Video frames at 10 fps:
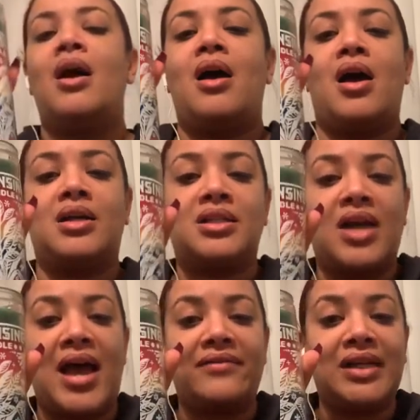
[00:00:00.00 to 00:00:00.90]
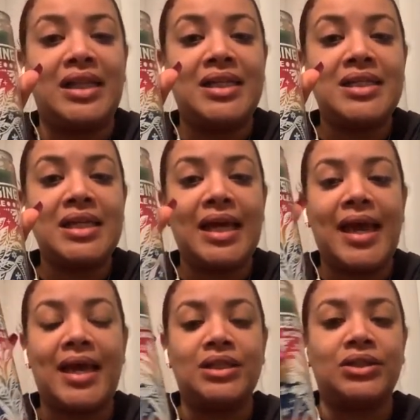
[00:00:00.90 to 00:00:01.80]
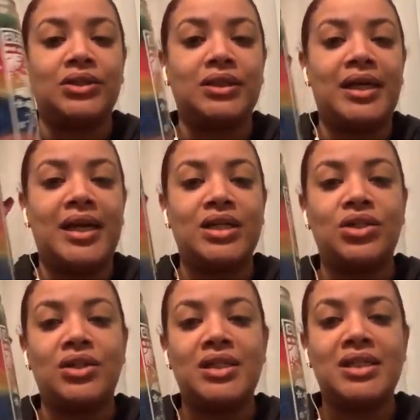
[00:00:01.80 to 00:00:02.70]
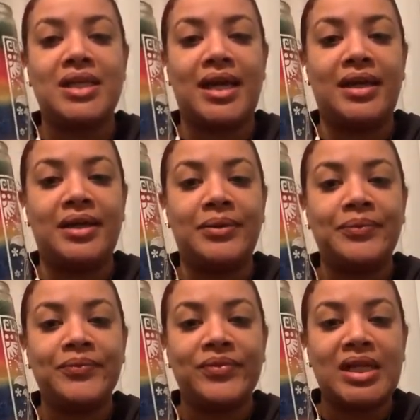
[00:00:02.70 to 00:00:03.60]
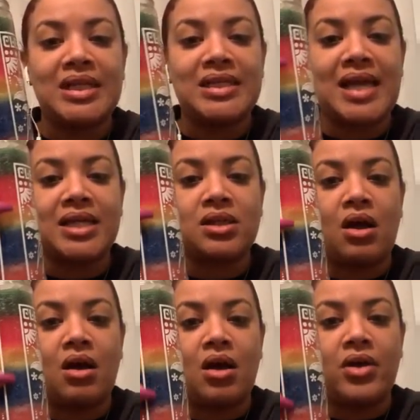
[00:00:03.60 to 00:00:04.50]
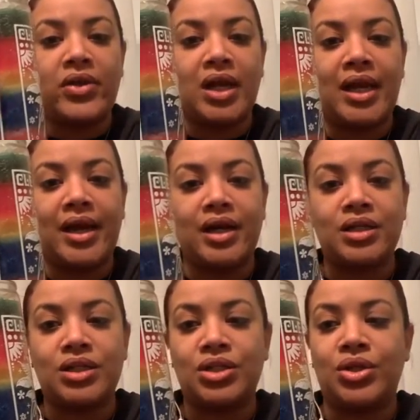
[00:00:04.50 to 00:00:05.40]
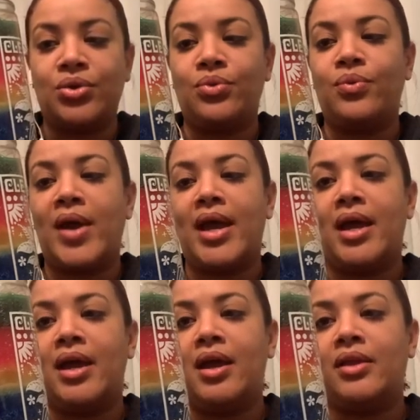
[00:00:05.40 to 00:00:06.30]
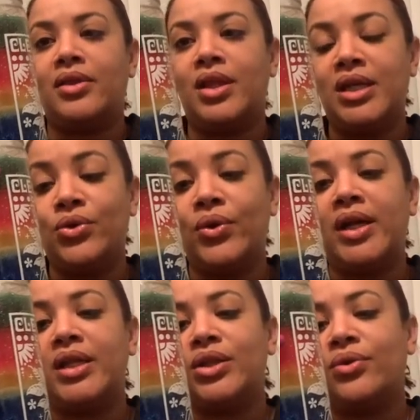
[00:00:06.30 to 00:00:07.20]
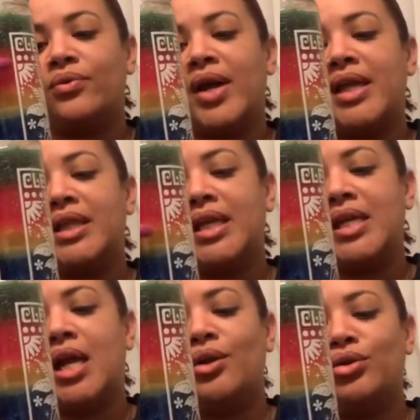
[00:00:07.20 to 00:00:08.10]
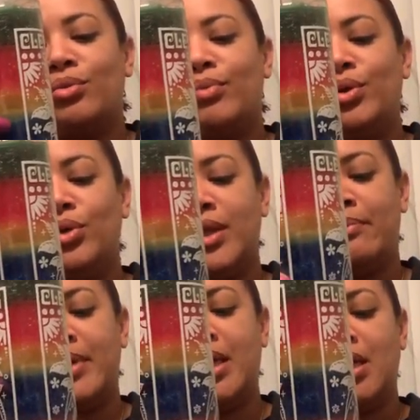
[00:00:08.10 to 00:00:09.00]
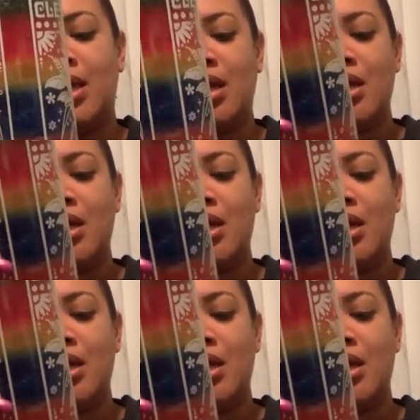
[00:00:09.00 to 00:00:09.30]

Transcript: I also have a cleansing candle, and as you can see, this has all the layers the red, the green, the red, the yellow, the blue, the pink,